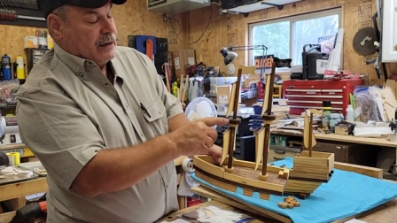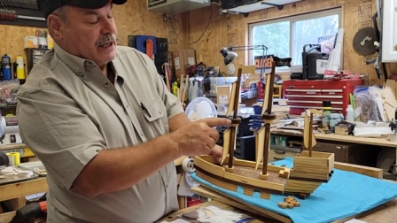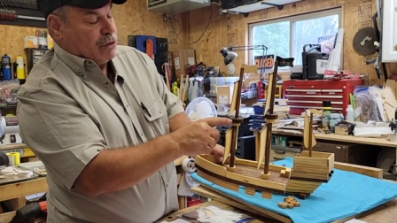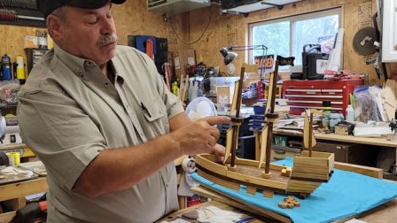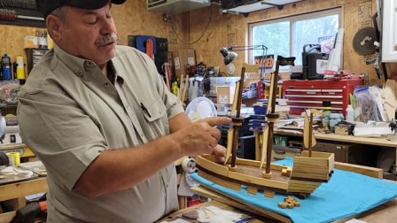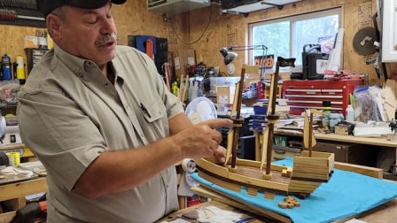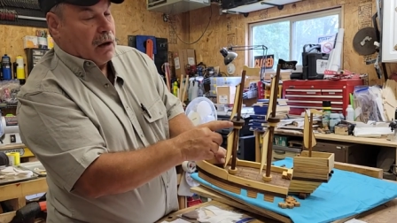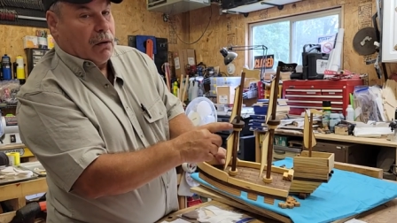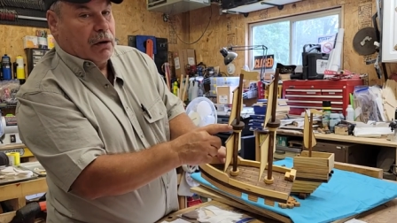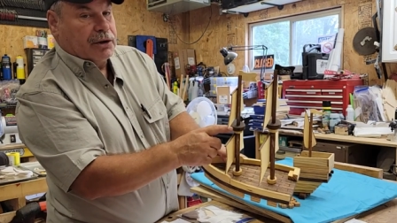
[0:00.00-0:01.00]
These were
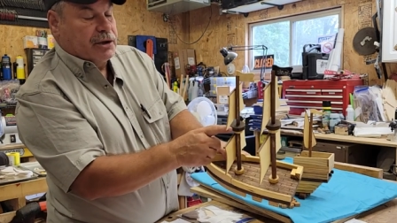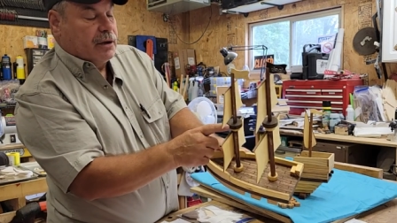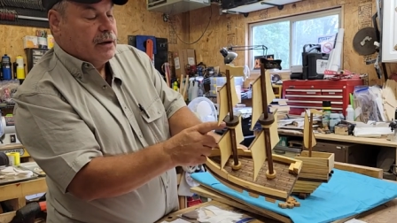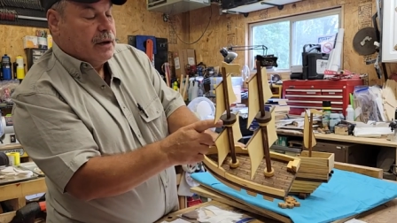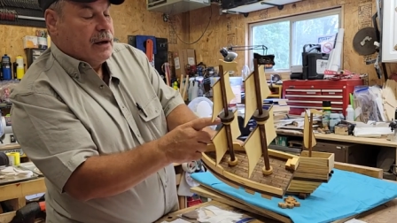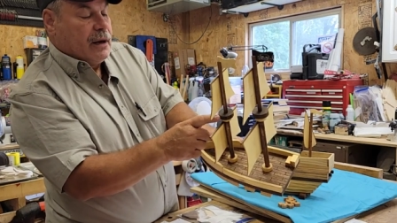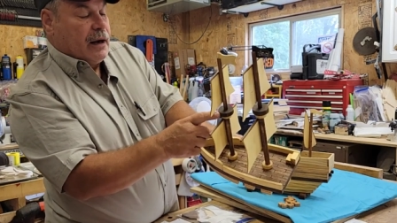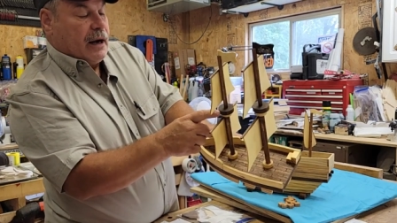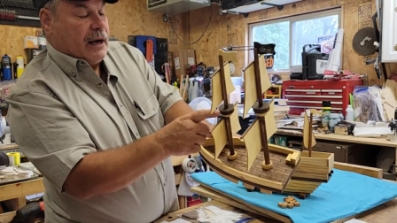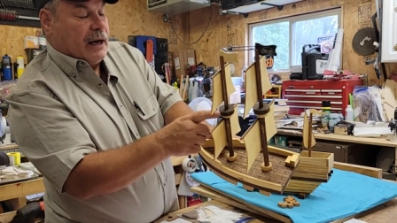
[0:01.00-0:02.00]
dowels,
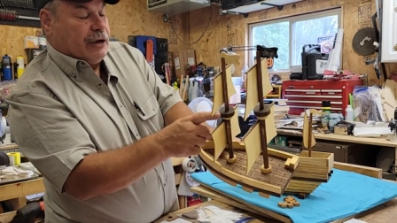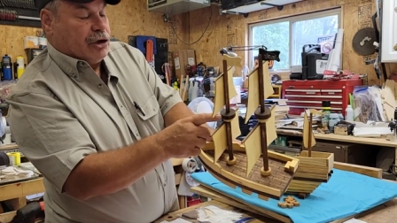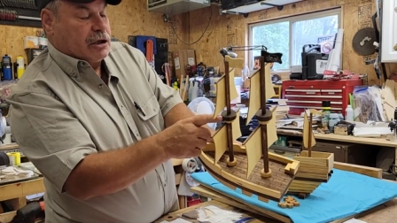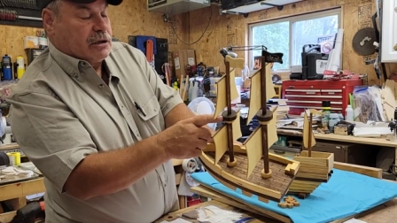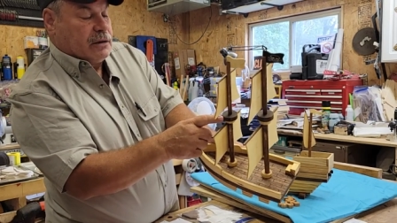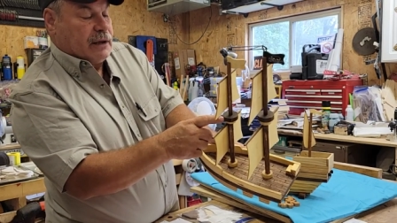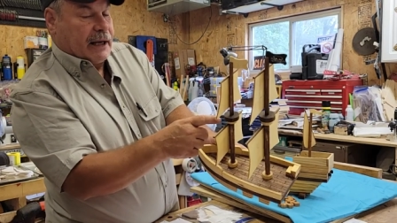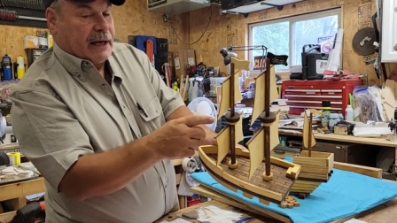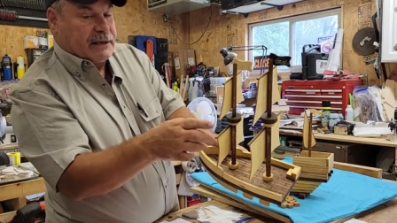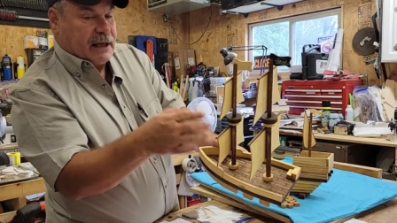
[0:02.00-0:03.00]
and I just,
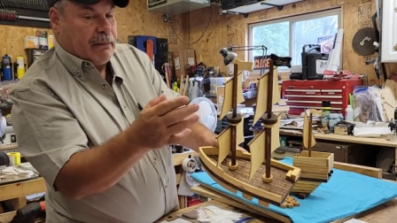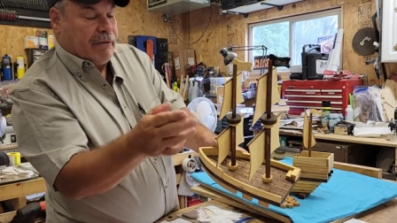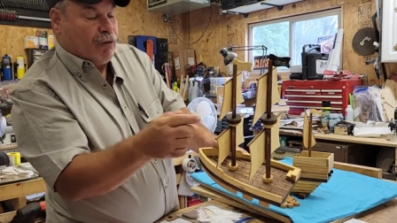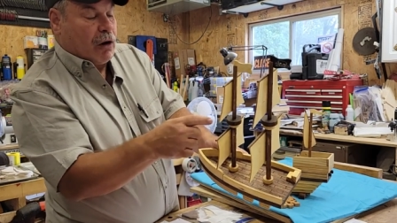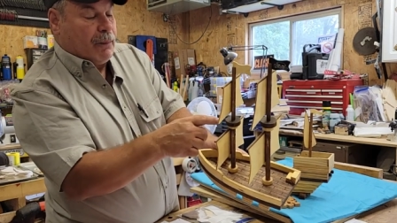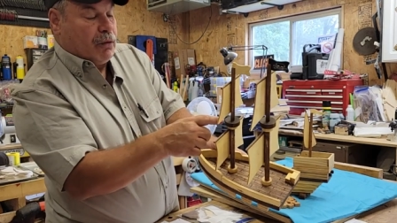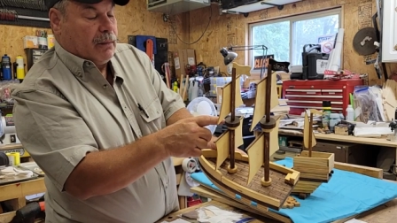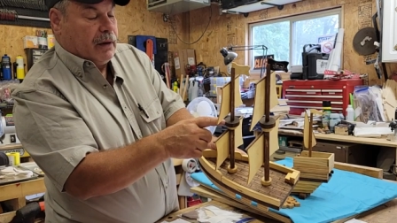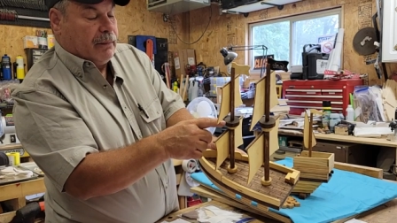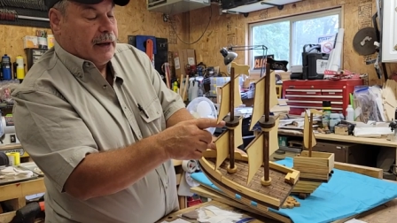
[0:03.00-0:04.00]
like I said before, I put
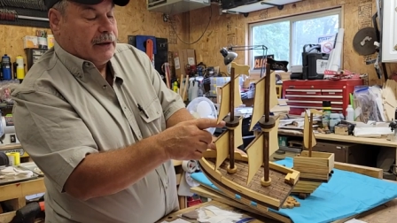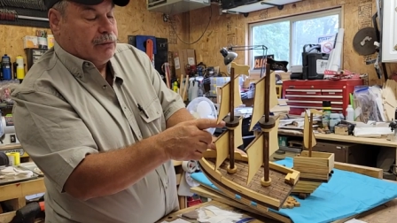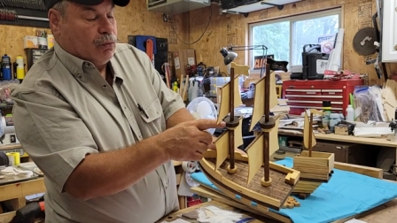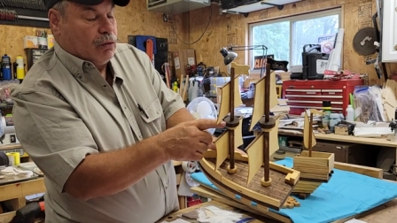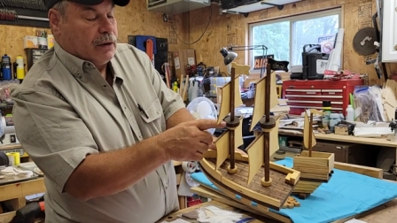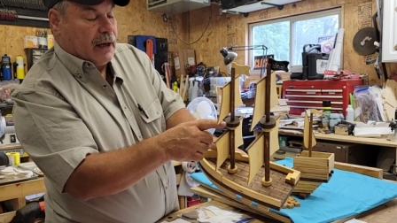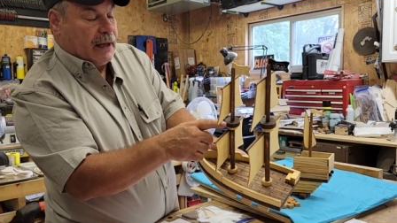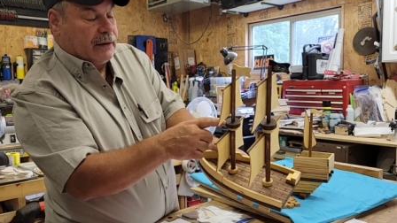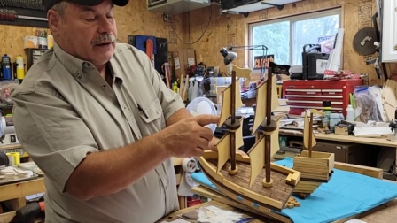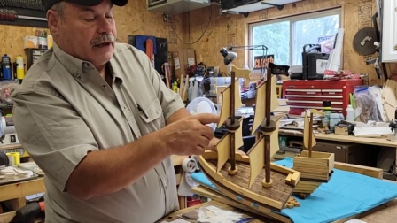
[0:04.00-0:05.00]
them in my wood
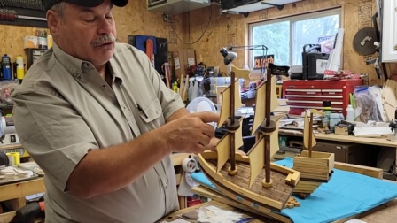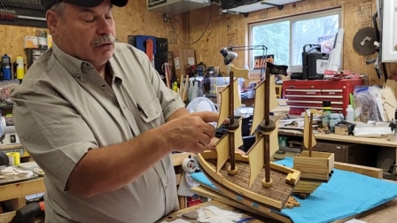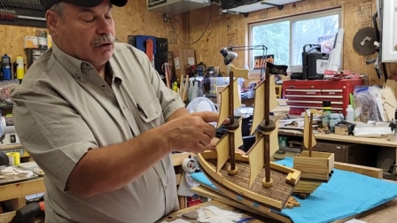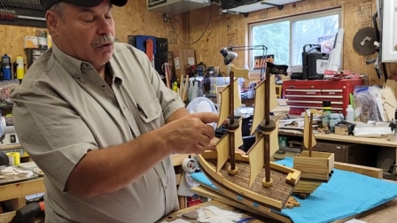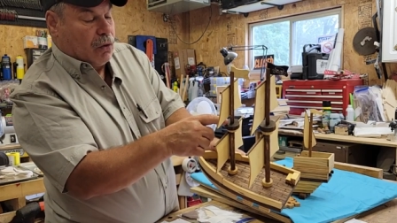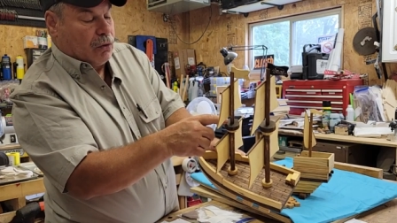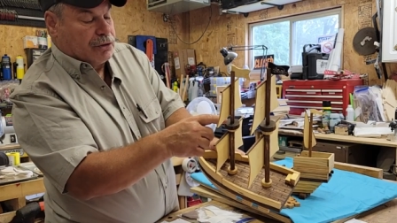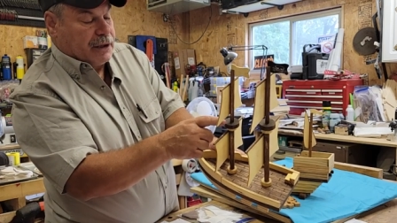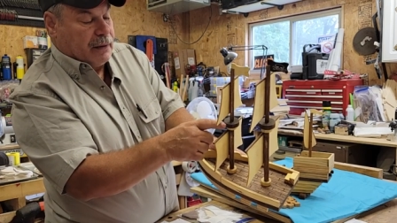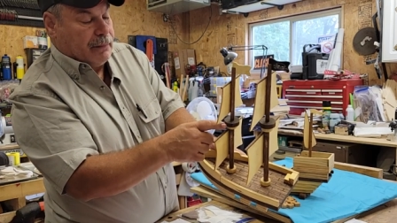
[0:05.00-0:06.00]
lathe and I drilled the
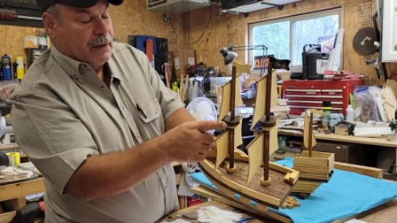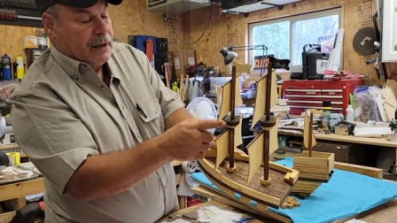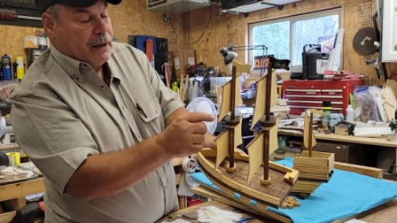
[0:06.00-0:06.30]
holes in them.